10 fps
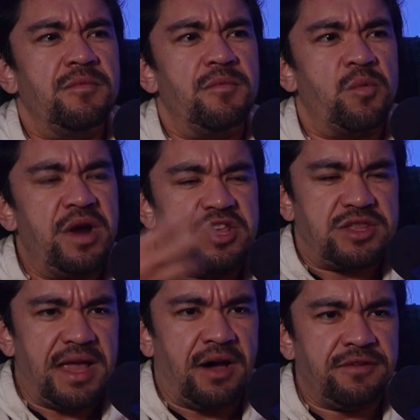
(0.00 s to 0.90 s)

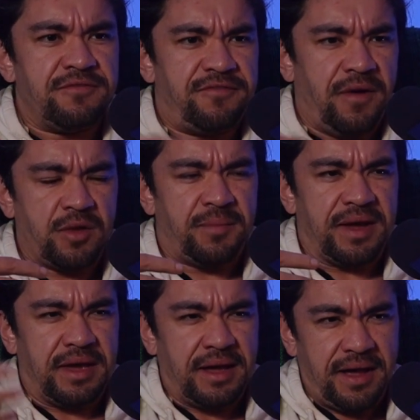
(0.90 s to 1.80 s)
reached out and followed
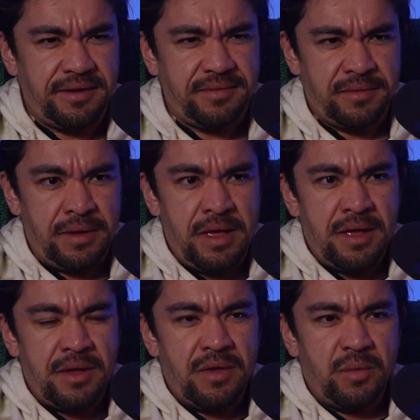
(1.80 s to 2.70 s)
my gut
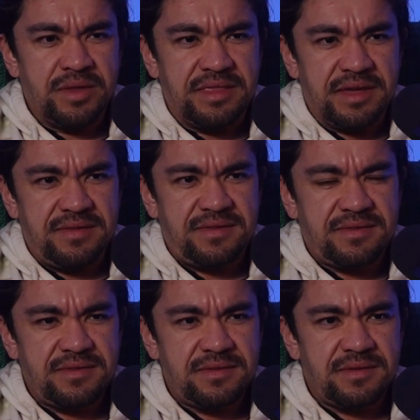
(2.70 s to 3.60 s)
with
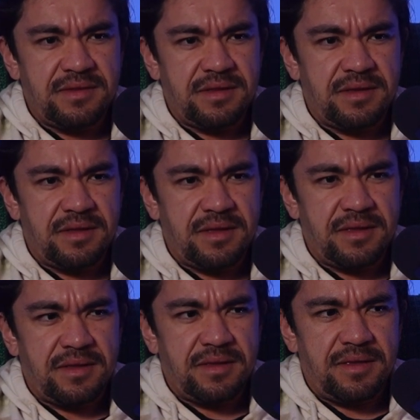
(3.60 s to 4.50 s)
this
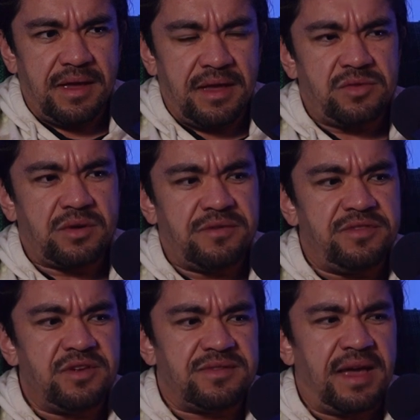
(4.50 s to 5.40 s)
and sort
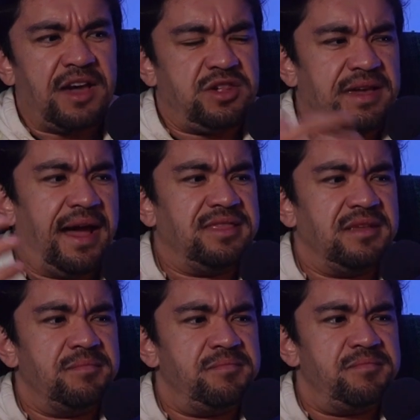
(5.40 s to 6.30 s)
of just actually had
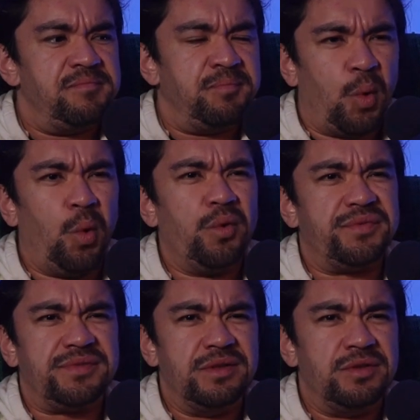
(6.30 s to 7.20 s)
the
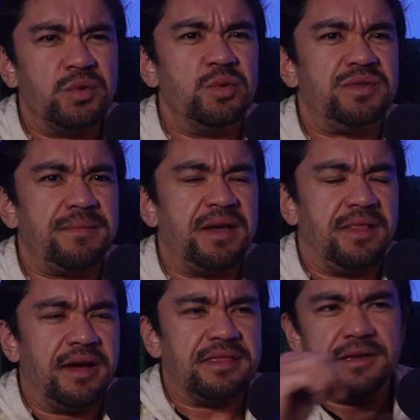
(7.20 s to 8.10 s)
balls to do something
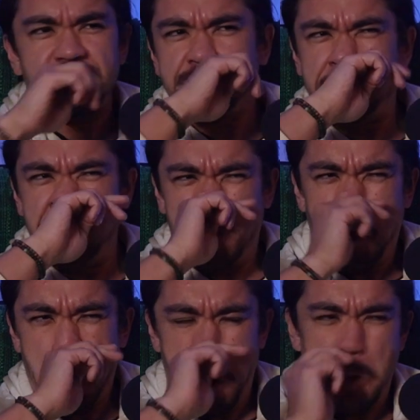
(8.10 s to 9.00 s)
like this,
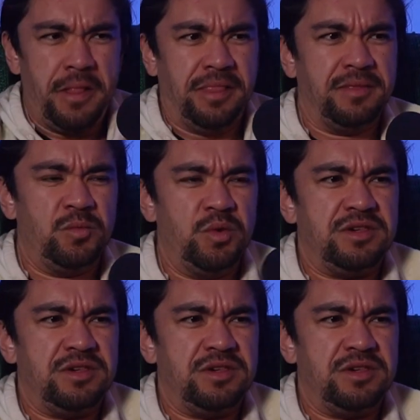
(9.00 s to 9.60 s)
which